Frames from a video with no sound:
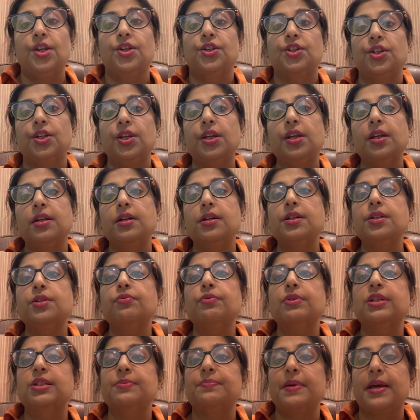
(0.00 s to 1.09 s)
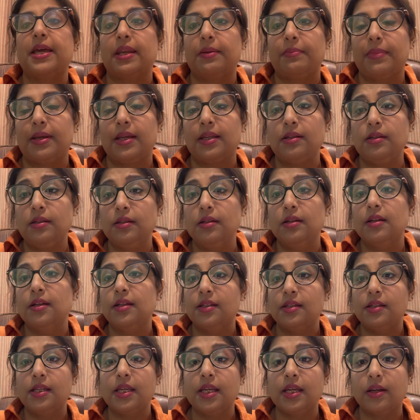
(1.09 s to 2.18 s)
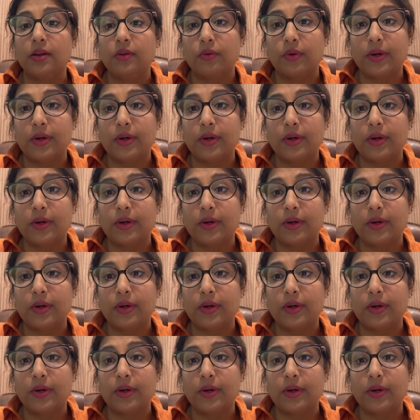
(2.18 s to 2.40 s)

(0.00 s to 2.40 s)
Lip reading: Children learn to experiment, take